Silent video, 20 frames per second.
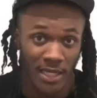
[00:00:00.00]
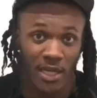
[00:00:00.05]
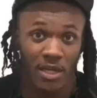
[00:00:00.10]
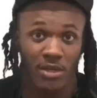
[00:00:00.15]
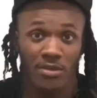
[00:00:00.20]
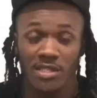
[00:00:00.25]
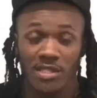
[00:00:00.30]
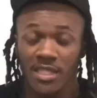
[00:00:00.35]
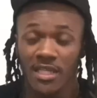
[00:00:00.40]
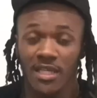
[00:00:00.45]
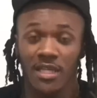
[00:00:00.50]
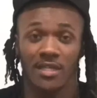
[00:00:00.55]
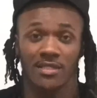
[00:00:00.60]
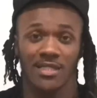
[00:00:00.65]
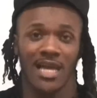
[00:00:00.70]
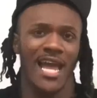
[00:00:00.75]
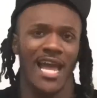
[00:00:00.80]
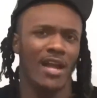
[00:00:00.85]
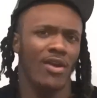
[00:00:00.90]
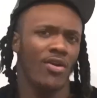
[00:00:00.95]
the
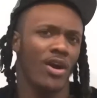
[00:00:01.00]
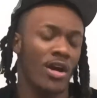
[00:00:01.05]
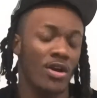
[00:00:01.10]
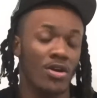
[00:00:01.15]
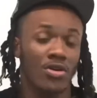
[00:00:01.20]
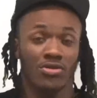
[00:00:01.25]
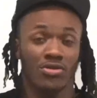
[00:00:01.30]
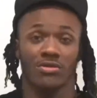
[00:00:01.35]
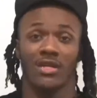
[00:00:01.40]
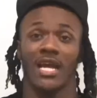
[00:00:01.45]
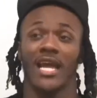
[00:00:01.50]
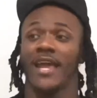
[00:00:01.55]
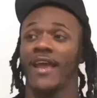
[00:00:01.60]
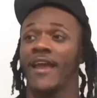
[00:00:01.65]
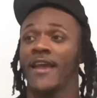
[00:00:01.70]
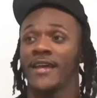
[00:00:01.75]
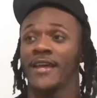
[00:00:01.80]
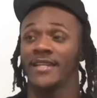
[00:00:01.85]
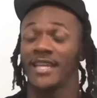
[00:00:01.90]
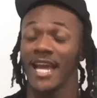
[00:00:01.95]
OTs. I ain't gonna hold you.
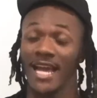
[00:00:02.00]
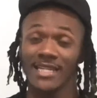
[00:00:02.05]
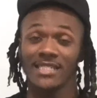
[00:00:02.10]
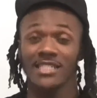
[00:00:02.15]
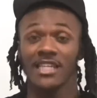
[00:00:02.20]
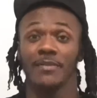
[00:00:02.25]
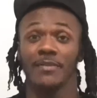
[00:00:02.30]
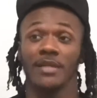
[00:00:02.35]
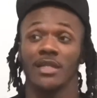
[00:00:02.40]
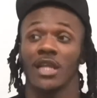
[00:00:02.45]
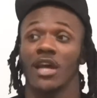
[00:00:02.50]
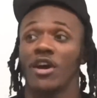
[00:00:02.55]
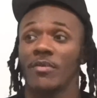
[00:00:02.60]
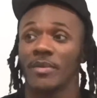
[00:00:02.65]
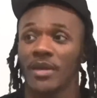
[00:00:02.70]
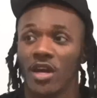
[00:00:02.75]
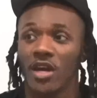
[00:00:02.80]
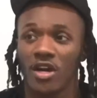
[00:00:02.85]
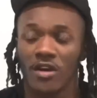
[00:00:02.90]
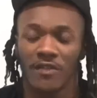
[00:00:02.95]
Like, that shit be
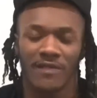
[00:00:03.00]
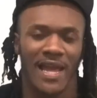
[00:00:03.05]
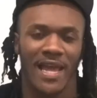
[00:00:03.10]
throwing me off.